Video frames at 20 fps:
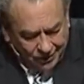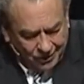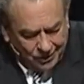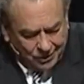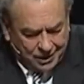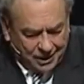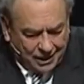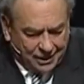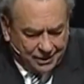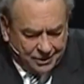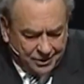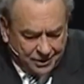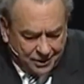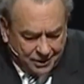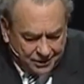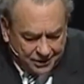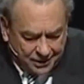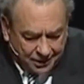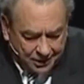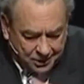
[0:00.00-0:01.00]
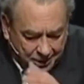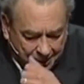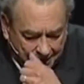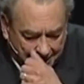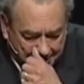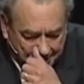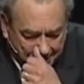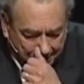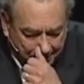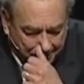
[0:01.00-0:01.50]
Luke tells us that
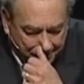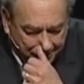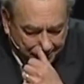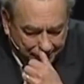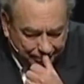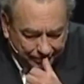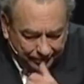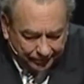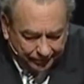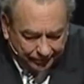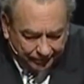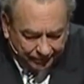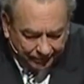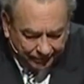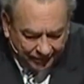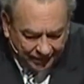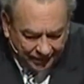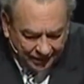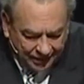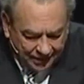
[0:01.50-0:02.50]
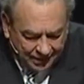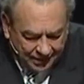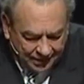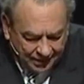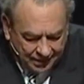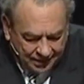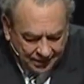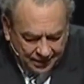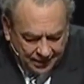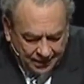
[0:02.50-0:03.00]
Jesus
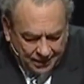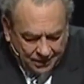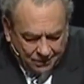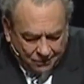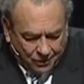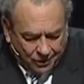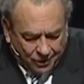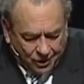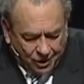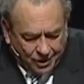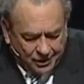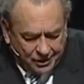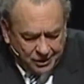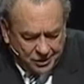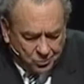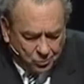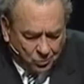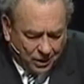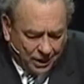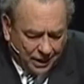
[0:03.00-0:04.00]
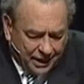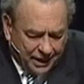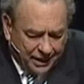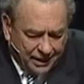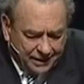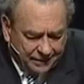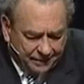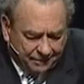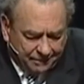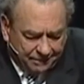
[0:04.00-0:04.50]
went on his
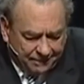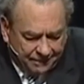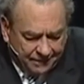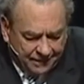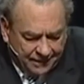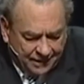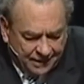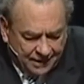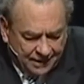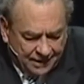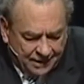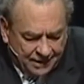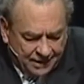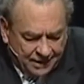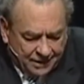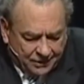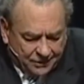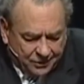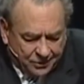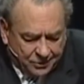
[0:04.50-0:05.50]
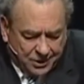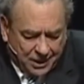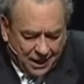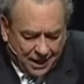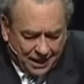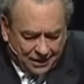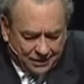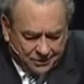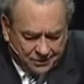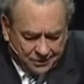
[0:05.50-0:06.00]
way through
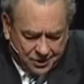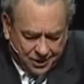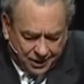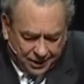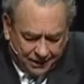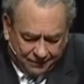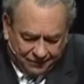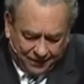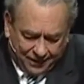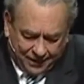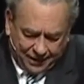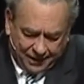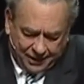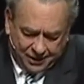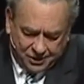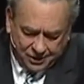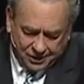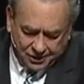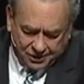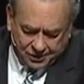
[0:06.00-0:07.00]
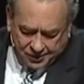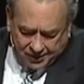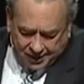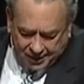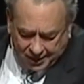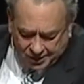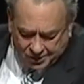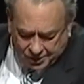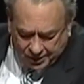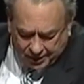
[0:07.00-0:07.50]
towns and villages,
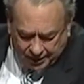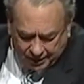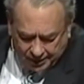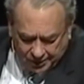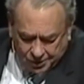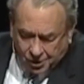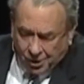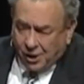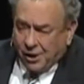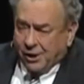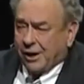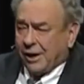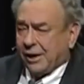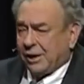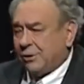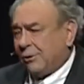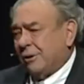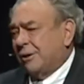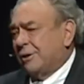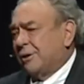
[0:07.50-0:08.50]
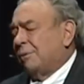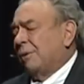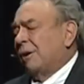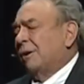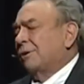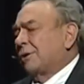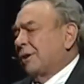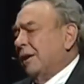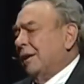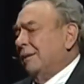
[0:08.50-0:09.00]
teaching and journeying toward
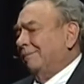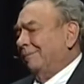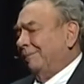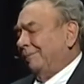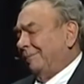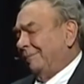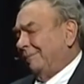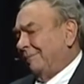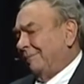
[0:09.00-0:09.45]
Jerusalem.